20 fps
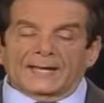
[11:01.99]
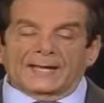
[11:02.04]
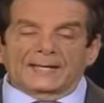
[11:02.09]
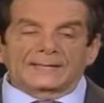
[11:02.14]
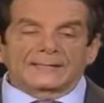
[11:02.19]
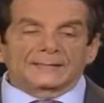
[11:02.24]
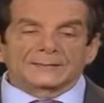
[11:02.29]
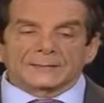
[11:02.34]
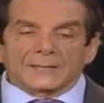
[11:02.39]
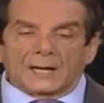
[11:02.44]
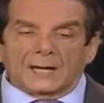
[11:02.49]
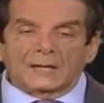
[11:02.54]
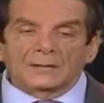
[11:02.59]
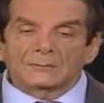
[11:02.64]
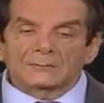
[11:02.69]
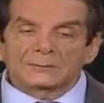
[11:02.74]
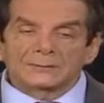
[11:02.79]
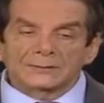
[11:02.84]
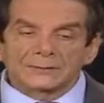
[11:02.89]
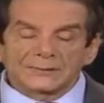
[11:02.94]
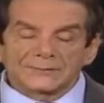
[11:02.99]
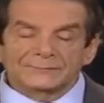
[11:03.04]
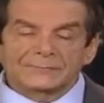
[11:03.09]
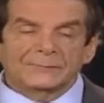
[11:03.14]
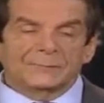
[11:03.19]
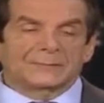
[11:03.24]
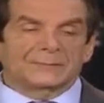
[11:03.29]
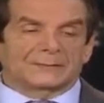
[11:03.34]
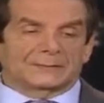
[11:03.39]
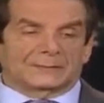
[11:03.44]
That is
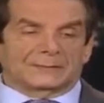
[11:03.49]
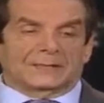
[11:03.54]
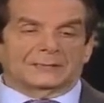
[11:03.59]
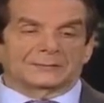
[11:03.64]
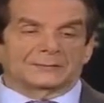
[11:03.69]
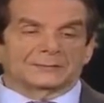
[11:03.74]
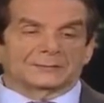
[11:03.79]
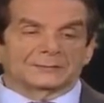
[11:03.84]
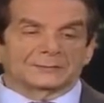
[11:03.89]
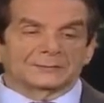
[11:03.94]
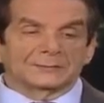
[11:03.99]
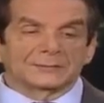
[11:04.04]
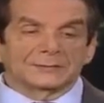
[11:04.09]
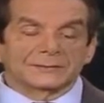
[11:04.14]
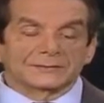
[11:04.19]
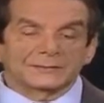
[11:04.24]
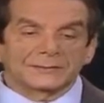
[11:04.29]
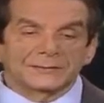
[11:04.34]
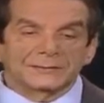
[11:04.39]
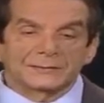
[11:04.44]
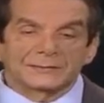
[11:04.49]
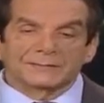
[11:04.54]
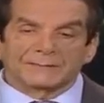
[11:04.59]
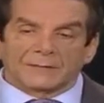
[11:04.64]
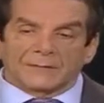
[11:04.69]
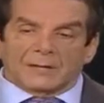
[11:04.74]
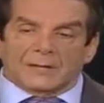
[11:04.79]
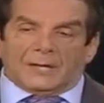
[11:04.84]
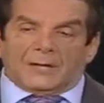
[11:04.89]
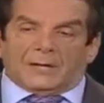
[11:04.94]
unbelievably unconstitutional. It's as if
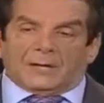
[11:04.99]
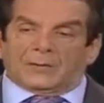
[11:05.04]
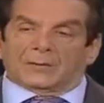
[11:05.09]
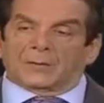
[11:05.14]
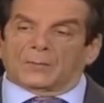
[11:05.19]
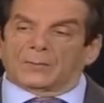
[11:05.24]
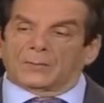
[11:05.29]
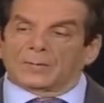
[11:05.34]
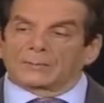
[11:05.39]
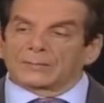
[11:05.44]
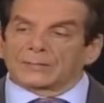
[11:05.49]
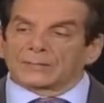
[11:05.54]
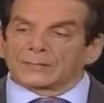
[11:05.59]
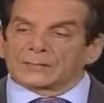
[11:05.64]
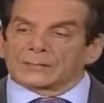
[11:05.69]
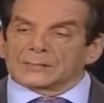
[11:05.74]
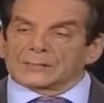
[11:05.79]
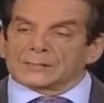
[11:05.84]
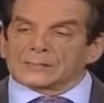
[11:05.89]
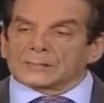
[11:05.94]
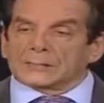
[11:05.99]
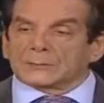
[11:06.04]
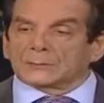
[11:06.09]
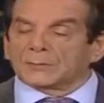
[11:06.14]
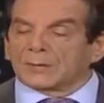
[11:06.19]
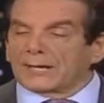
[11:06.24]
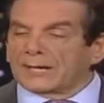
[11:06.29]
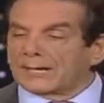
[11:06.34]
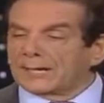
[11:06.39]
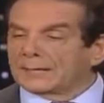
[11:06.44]
a Republican
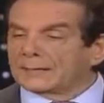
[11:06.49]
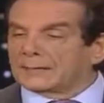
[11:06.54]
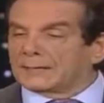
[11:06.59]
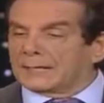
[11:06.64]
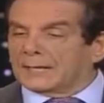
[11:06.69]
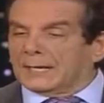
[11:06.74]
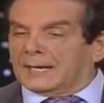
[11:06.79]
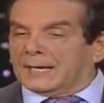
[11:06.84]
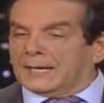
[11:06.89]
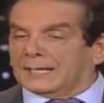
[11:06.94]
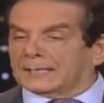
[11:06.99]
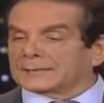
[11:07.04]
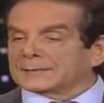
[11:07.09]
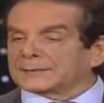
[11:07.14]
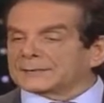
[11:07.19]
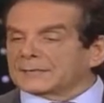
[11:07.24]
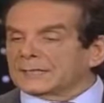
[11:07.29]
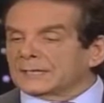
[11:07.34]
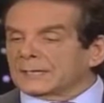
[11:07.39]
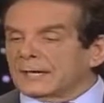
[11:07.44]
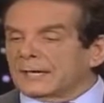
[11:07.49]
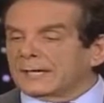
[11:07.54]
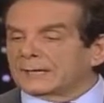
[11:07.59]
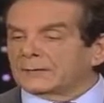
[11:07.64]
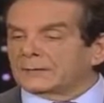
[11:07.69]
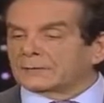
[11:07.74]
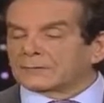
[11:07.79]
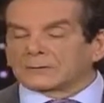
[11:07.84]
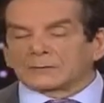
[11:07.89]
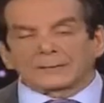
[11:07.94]
ran and said, I
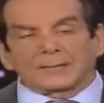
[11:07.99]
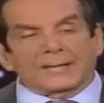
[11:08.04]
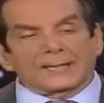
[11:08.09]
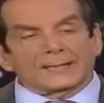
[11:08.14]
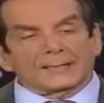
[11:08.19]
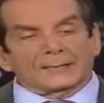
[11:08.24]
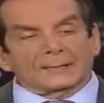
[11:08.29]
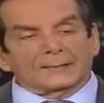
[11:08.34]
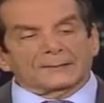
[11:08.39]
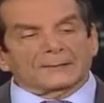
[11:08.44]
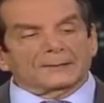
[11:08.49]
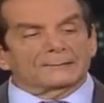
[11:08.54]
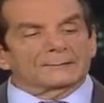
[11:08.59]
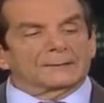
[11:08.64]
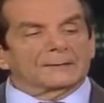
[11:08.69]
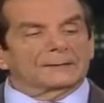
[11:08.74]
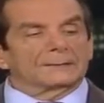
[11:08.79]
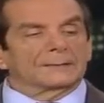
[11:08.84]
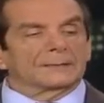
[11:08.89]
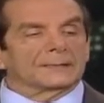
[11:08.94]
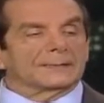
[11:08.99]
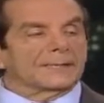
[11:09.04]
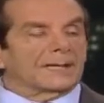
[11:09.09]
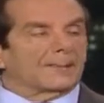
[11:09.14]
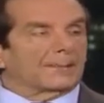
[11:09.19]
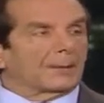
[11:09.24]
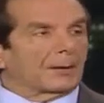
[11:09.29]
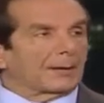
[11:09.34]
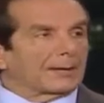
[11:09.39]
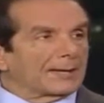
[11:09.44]
don't like the, the, the
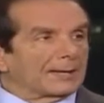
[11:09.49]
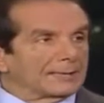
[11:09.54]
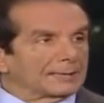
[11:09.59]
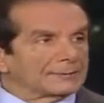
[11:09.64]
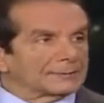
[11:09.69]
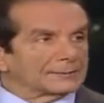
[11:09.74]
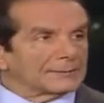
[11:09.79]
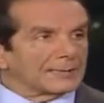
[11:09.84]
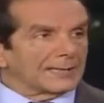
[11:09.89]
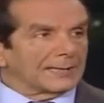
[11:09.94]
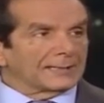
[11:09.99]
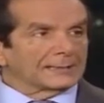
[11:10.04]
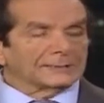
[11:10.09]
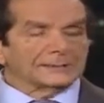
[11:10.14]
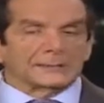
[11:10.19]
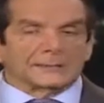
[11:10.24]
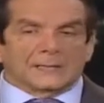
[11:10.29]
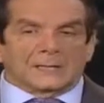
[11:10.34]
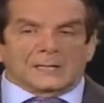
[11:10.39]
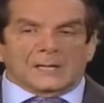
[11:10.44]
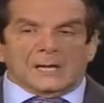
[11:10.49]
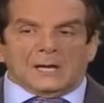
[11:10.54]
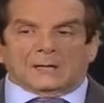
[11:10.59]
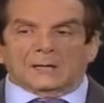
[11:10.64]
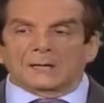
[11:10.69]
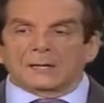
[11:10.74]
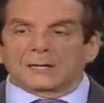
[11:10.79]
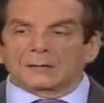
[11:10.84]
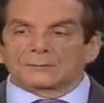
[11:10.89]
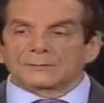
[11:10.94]
capital gains tax,
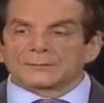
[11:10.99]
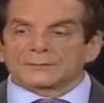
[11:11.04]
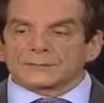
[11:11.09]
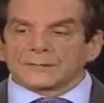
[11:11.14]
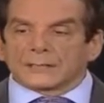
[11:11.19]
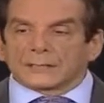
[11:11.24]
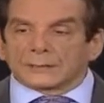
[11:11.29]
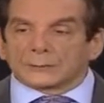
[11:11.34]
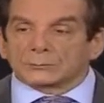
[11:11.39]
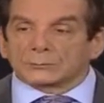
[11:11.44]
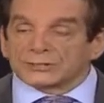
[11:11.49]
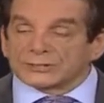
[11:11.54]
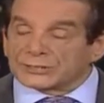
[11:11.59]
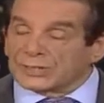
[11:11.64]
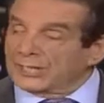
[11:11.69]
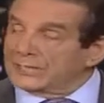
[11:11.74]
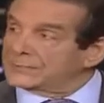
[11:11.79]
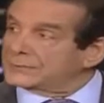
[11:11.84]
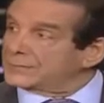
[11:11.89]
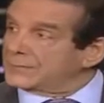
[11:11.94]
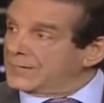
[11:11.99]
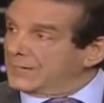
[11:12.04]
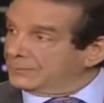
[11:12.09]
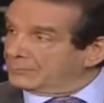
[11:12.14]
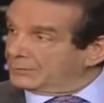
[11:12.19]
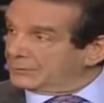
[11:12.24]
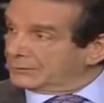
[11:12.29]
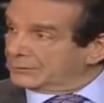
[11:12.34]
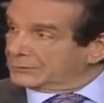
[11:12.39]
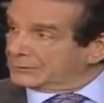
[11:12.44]
Congress rejects an
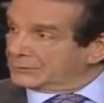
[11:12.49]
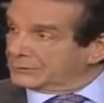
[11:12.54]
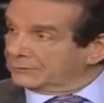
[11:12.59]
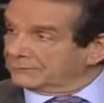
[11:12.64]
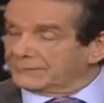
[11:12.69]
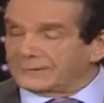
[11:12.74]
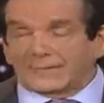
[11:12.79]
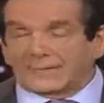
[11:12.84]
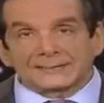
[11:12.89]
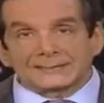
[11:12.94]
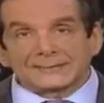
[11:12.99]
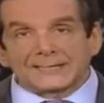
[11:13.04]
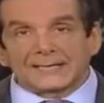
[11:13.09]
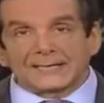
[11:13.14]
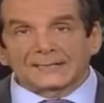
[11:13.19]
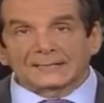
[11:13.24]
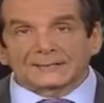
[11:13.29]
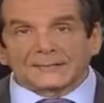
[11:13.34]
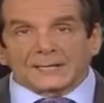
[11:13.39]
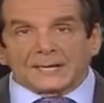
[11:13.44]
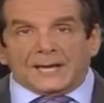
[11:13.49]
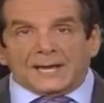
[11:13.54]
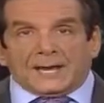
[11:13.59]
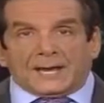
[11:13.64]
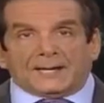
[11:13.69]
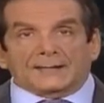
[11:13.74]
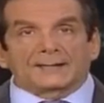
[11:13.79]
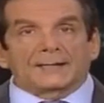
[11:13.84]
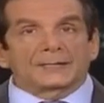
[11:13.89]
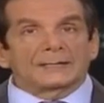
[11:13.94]
abolition of that tax,
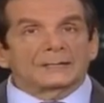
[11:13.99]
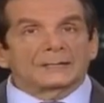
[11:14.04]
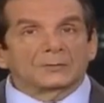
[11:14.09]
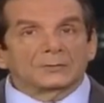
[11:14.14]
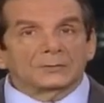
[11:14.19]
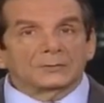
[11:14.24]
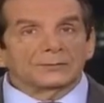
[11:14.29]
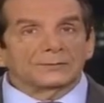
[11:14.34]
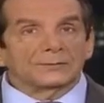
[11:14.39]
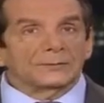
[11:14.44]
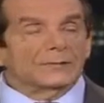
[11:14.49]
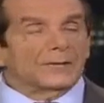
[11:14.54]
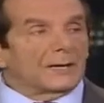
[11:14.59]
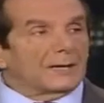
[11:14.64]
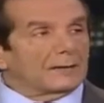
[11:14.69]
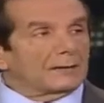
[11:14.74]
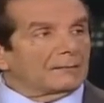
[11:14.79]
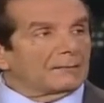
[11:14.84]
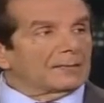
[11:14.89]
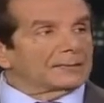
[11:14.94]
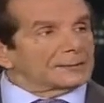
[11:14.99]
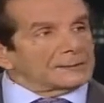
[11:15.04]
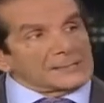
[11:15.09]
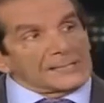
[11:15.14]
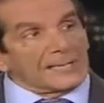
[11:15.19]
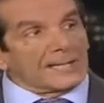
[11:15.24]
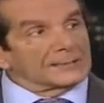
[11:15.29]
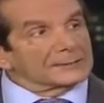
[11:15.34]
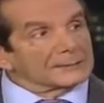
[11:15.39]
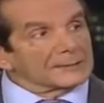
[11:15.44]
and then he orders the IRS
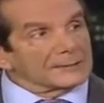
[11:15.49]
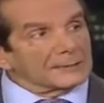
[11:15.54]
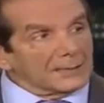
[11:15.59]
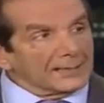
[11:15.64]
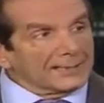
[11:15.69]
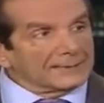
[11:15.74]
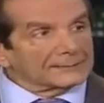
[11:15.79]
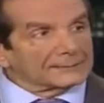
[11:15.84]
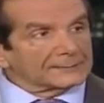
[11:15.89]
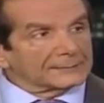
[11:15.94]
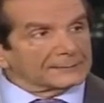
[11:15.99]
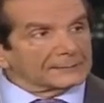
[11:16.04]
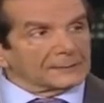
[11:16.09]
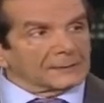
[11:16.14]
not to collect it.